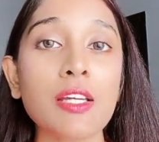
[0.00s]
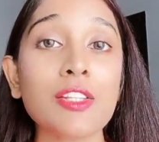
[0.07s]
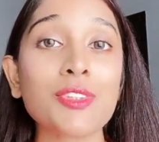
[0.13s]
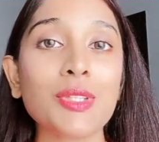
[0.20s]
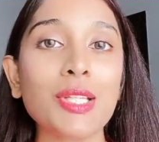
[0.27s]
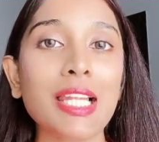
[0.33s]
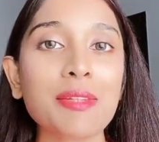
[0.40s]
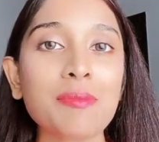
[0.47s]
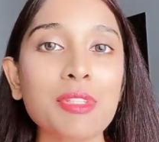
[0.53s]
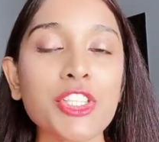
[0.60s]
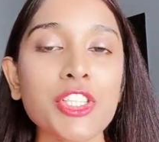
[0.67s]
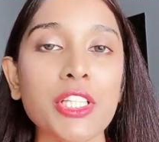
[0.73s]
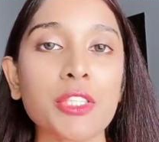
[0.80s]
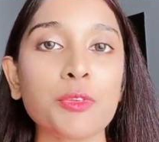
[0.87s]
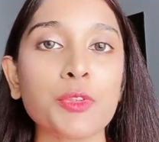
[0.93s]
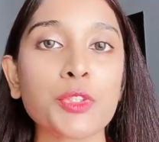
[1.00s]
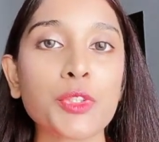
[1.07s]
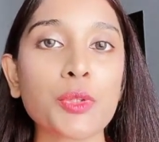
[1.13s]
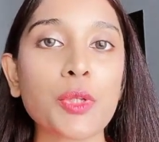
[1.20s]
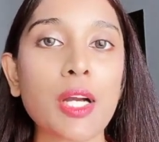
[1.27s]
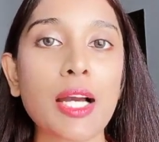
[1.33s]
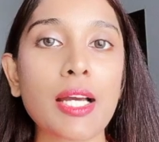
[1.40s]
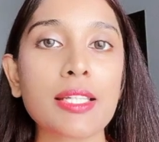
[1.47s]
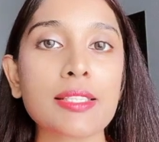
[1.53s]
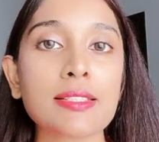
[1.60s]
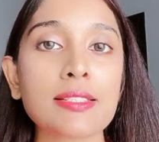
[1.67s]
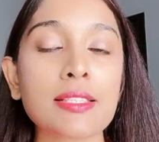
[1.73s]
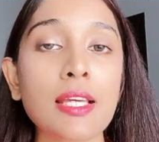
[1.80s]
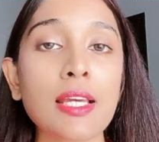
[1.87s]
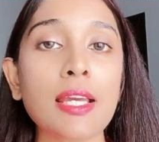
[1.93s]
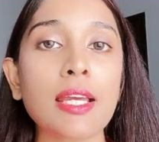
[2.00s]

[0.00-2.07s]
So let me share it with you guys.